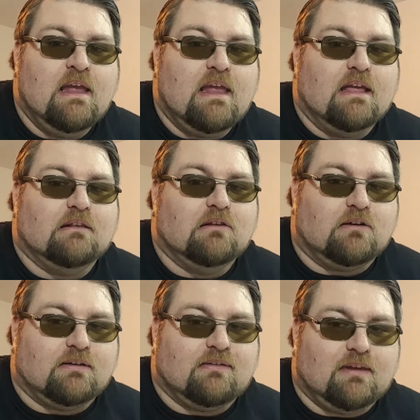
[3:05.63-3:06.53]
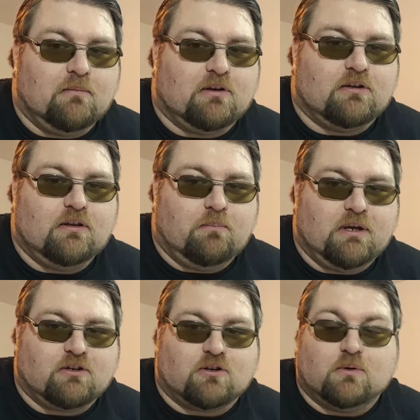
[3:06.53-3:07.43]
it looks similar to the
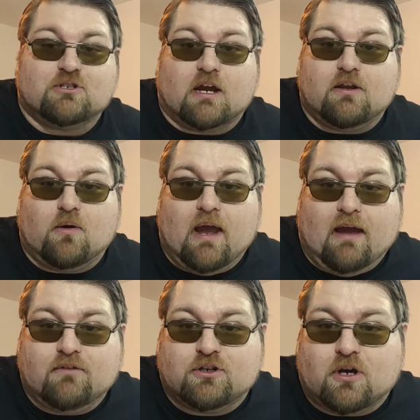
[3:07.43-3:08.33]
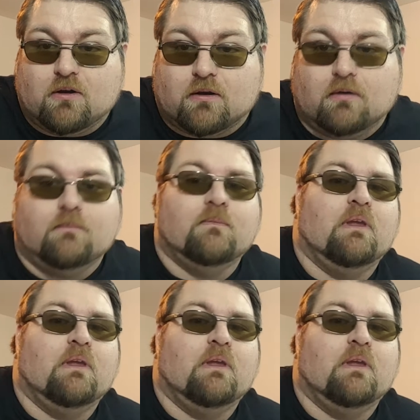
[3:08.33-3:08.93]
picture, which I don't have to show you,